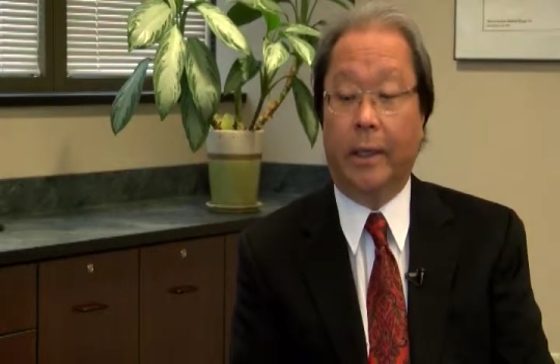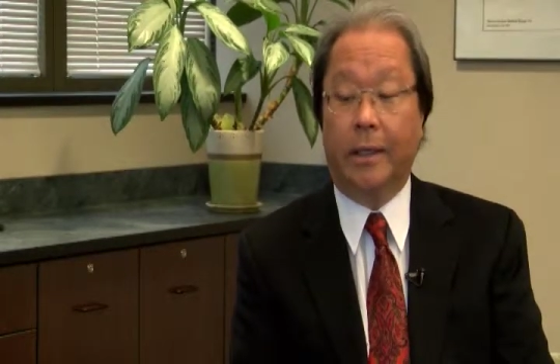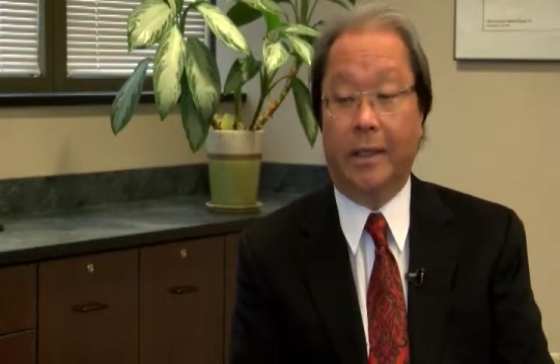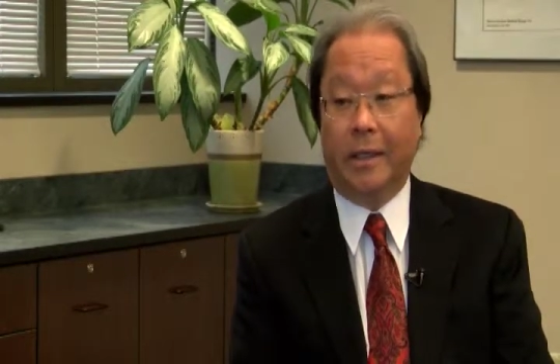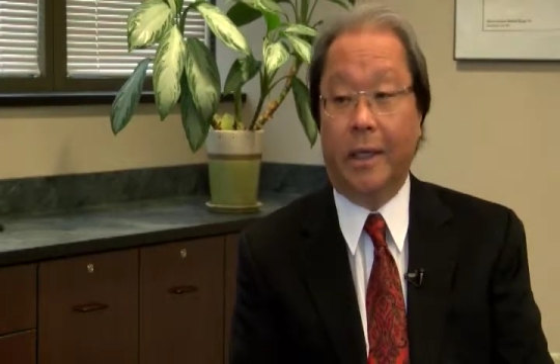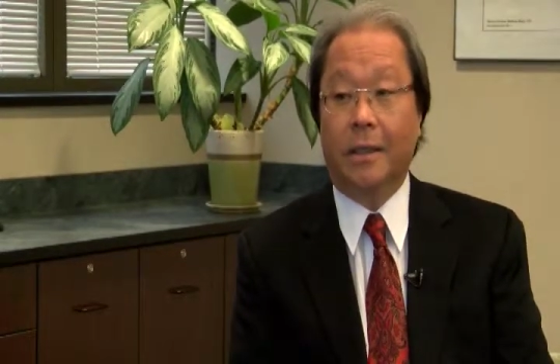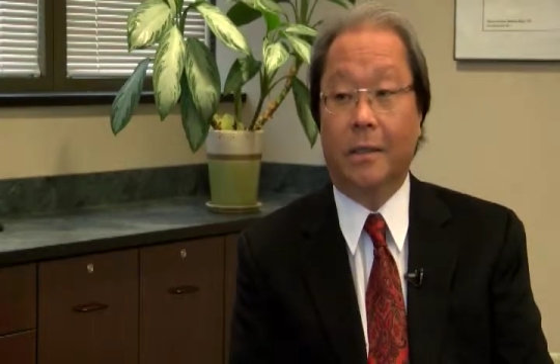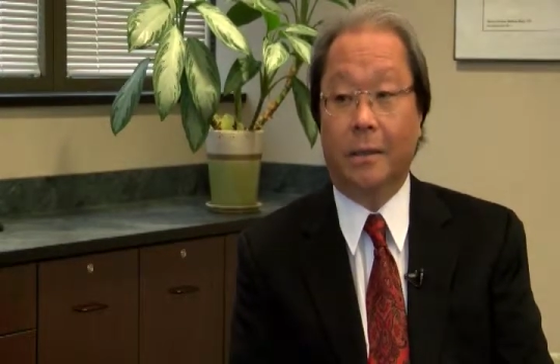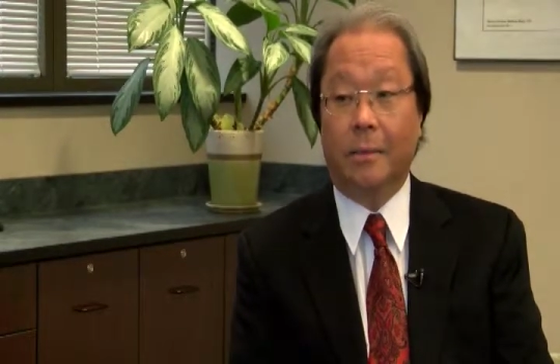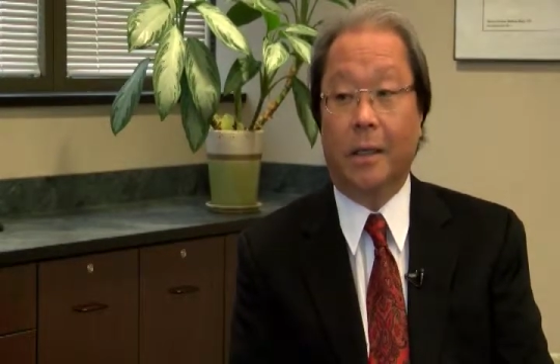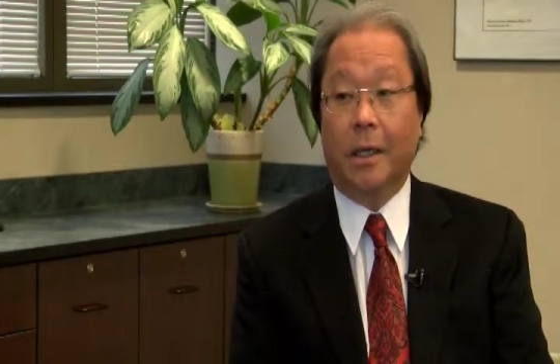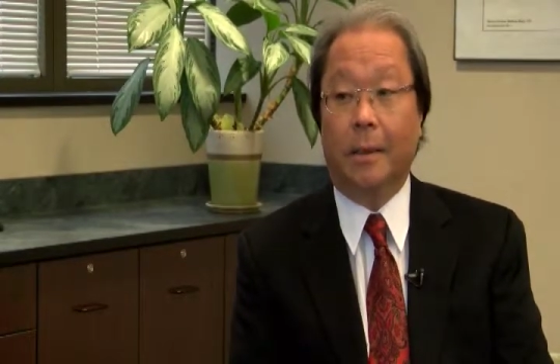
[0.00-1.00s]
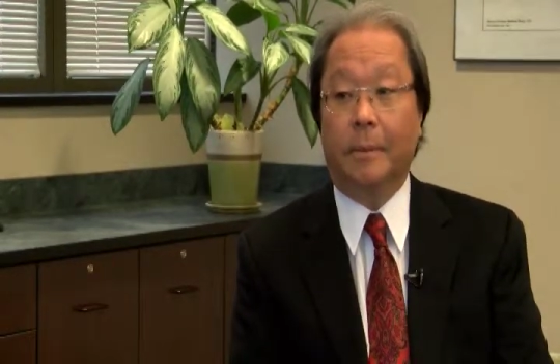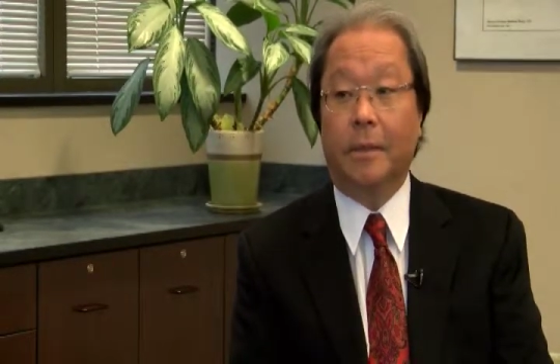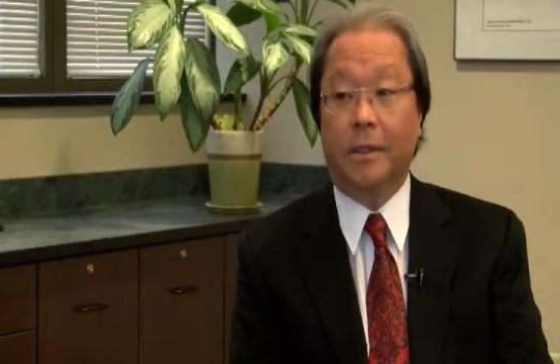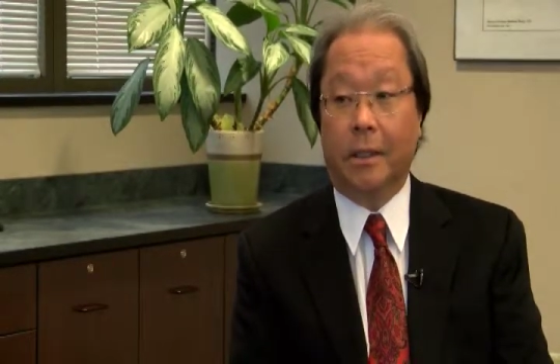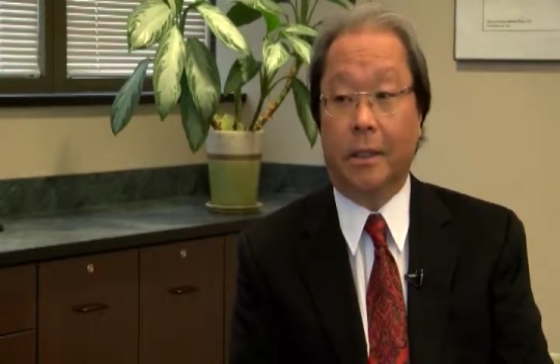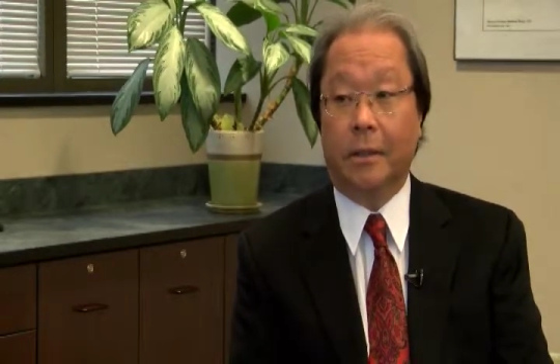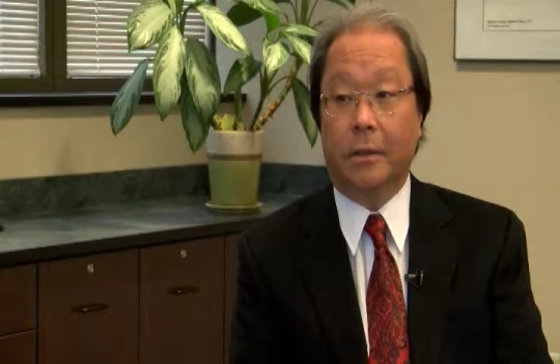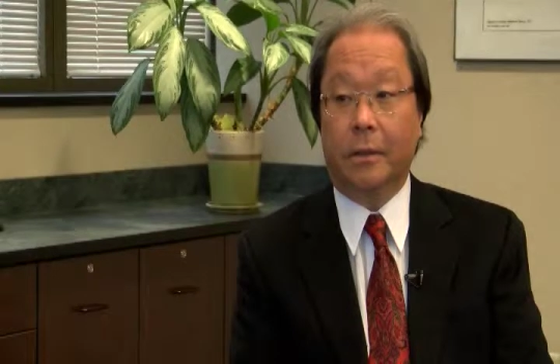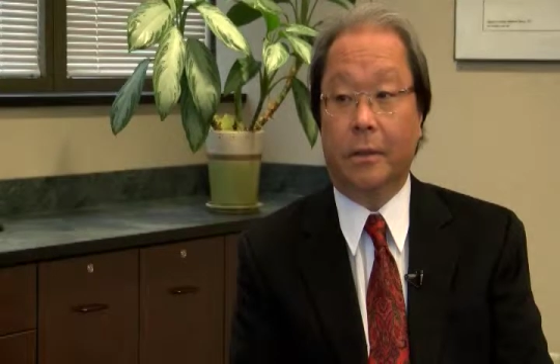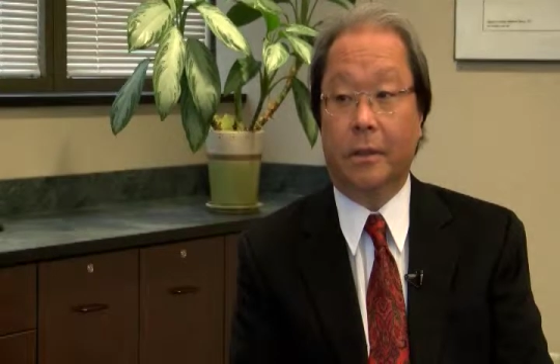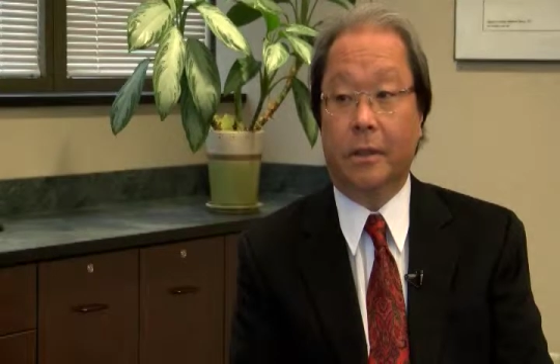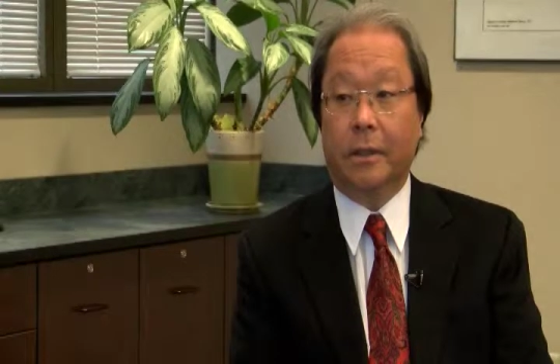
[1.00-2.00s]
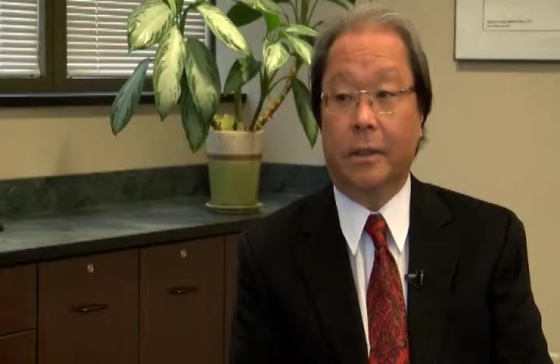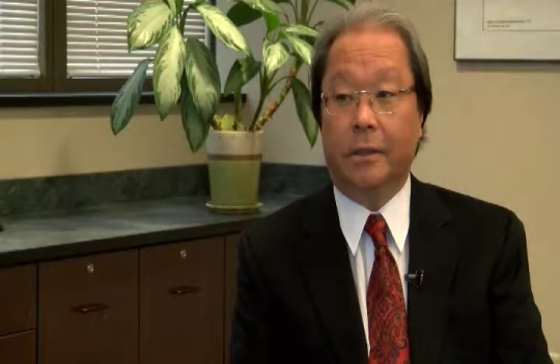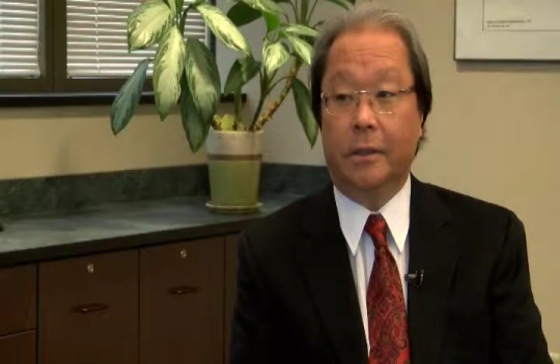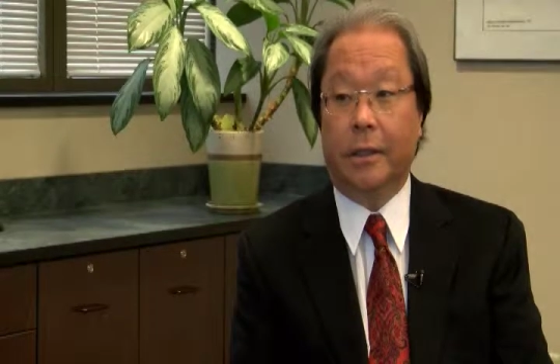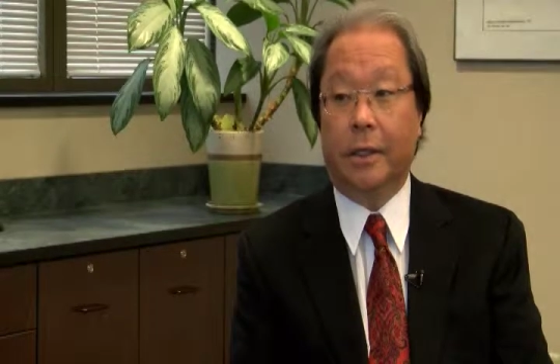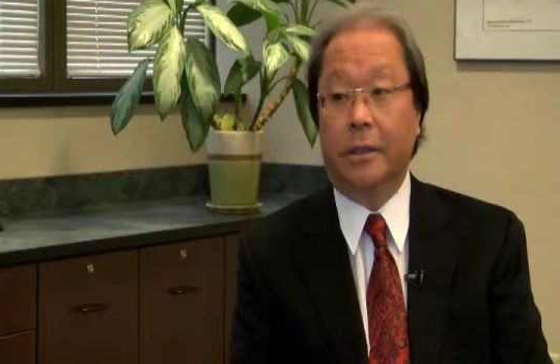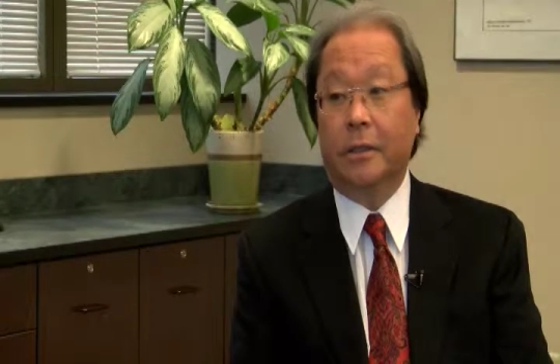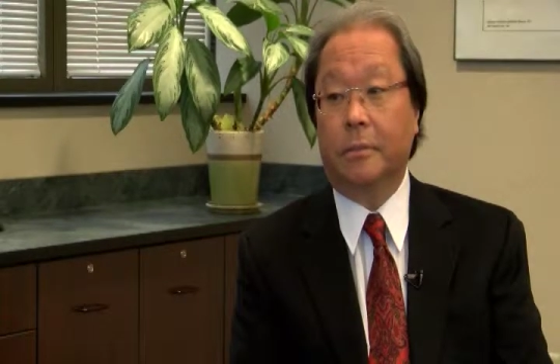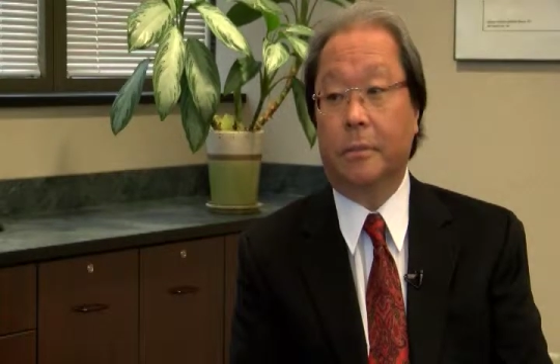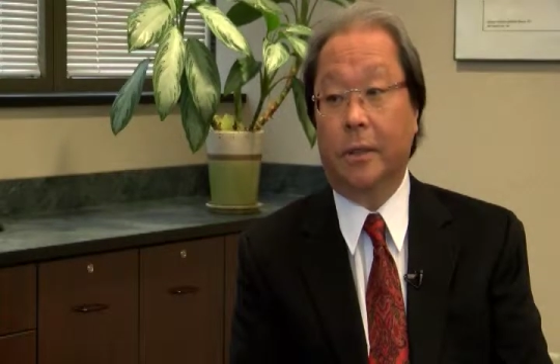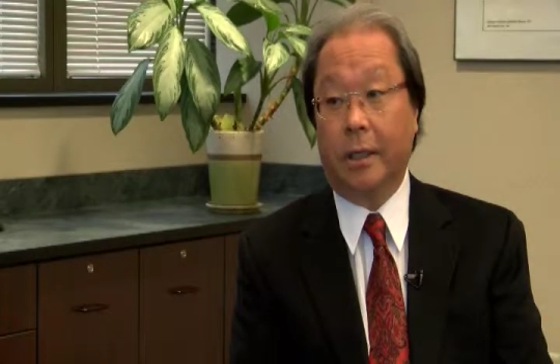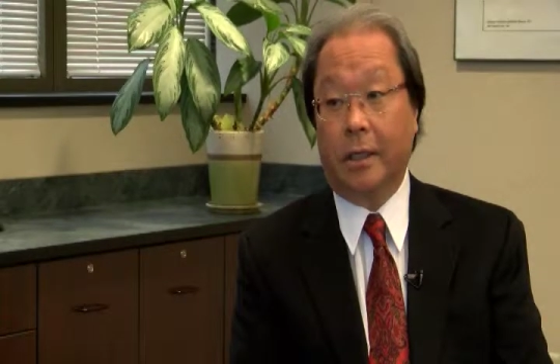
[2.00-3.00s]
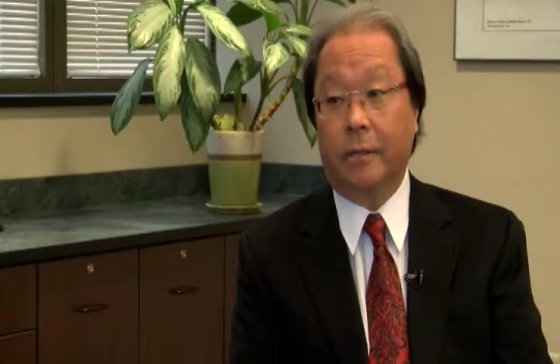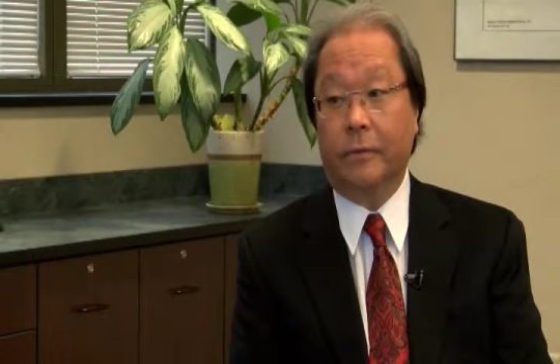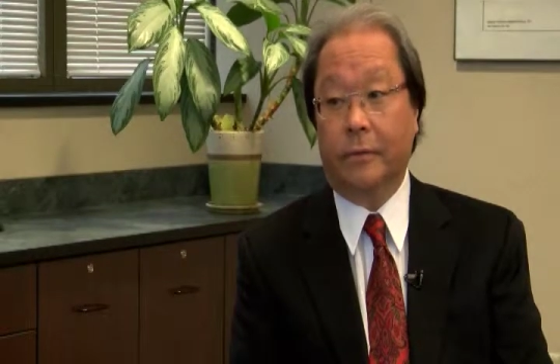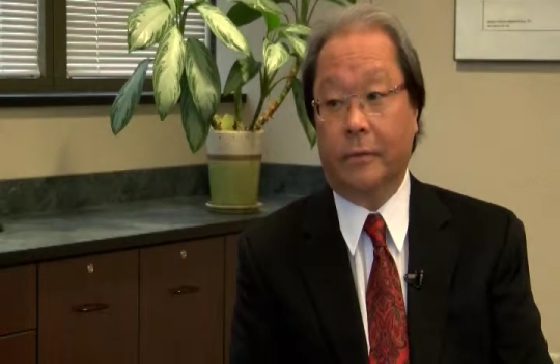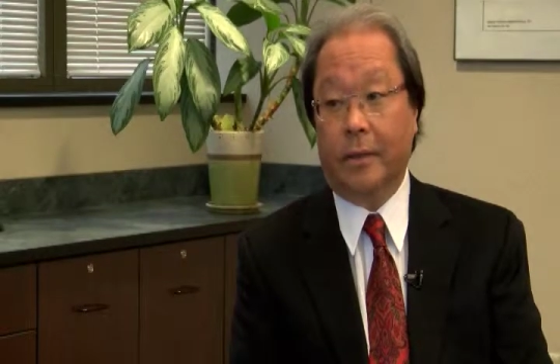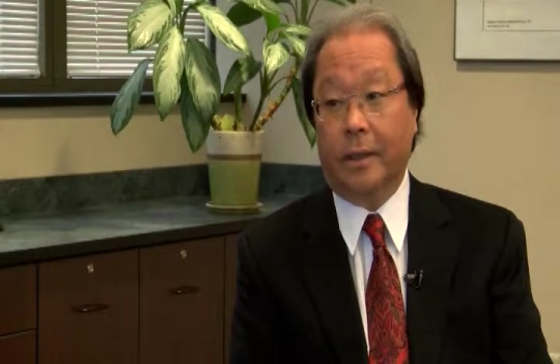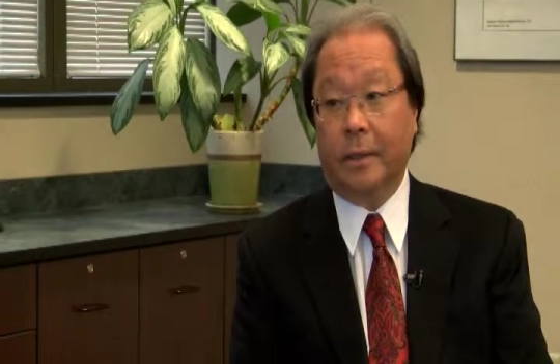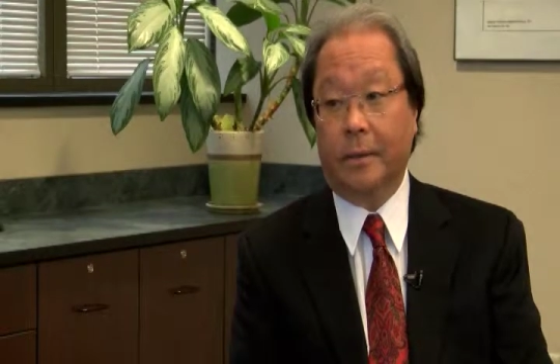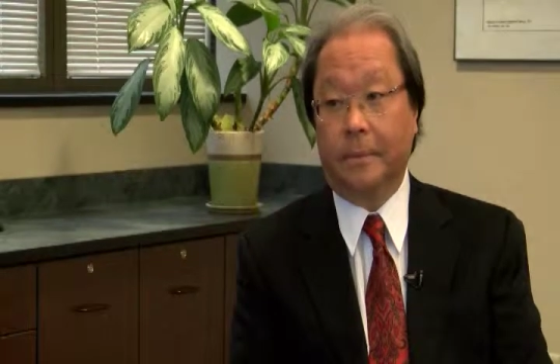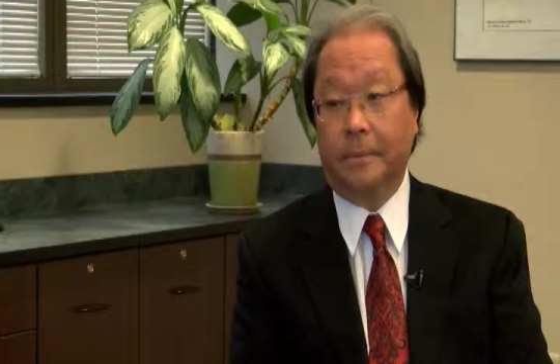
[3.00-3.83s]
and it takes some time to sink into the skin to get its protective effect.